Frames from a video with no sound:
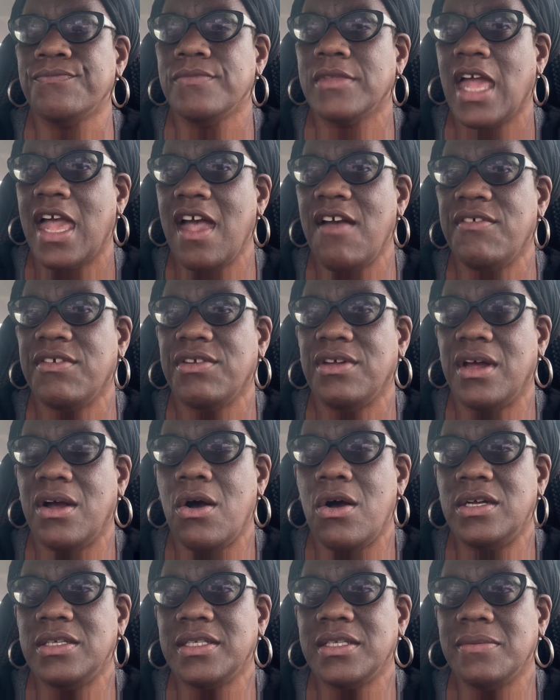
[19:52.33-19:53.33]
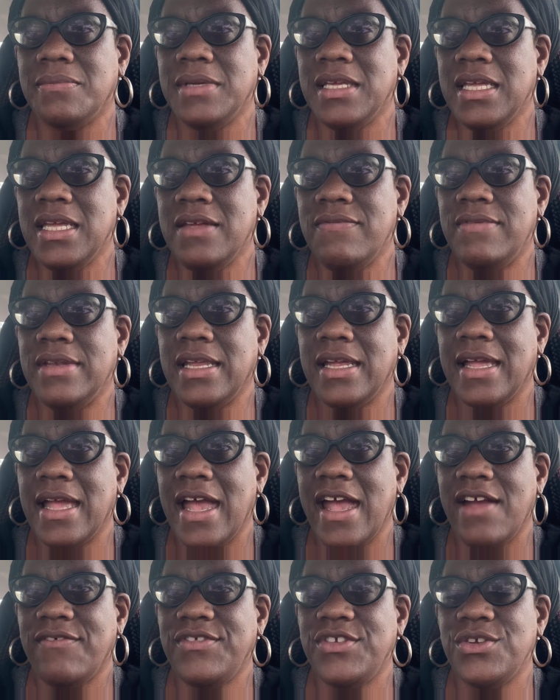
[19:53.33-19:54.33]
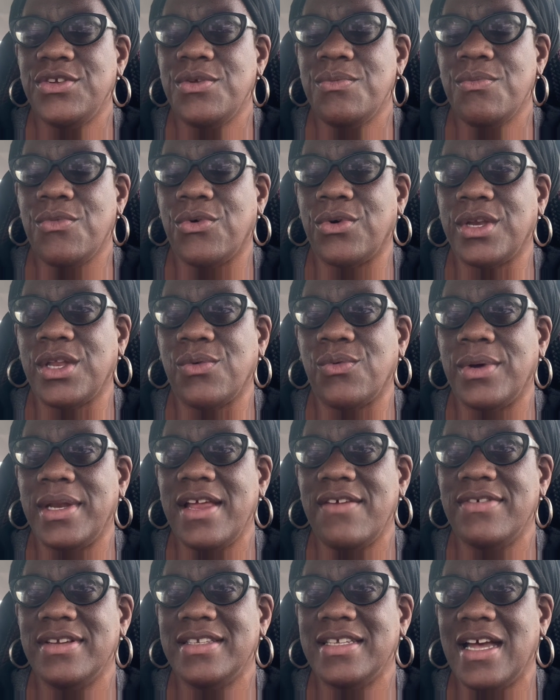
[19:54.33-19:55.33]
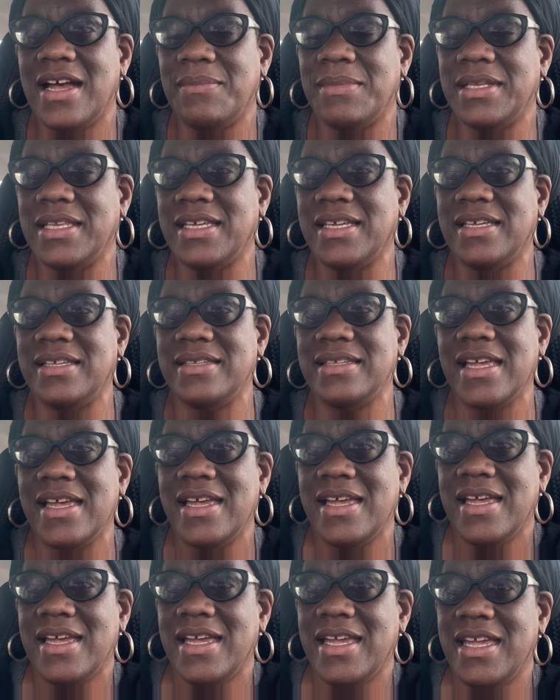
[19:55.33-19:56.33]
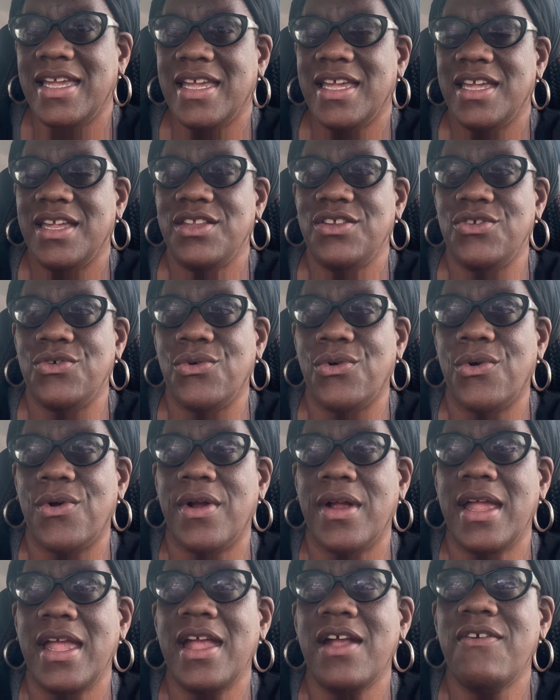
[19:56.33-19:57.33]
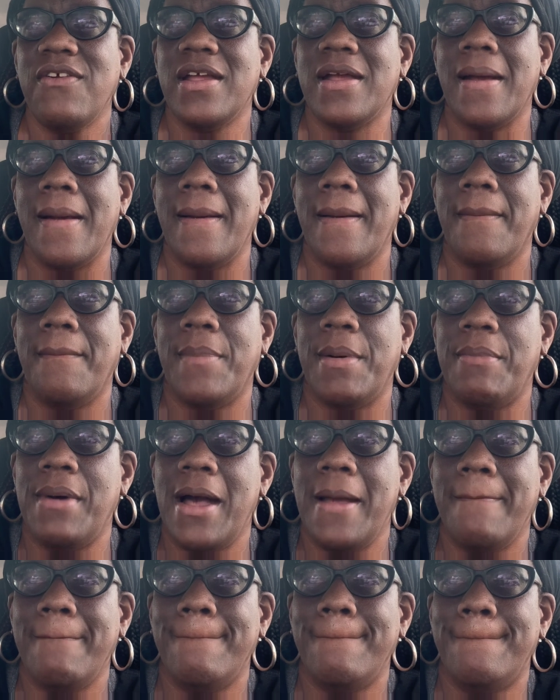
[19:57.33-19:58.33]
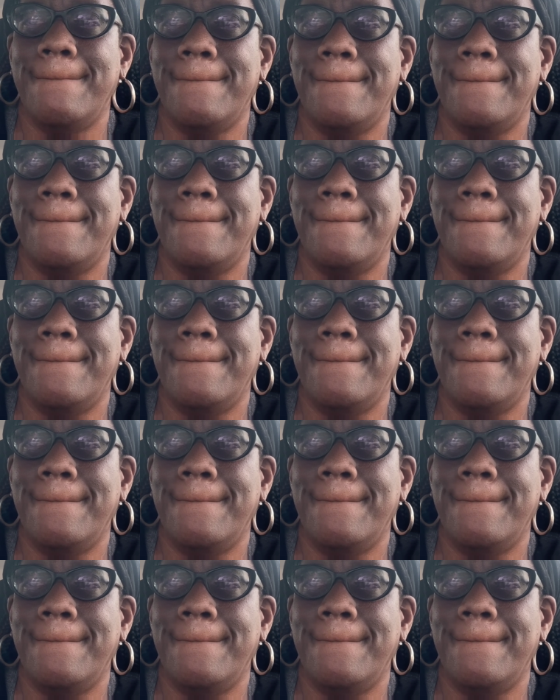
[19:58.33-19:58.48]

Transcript: Have an awesome evening, afternoon, morning, whatever time it is in your area. Bye-bye.